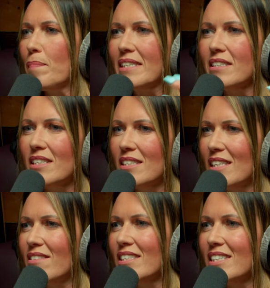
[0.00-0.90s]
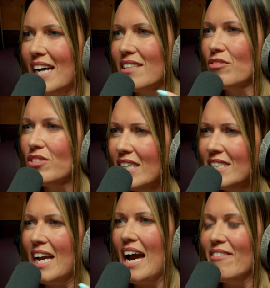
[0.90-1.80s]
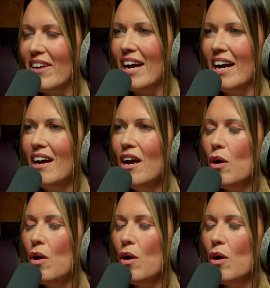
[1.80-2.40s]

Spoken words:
businesses in the Seattle city area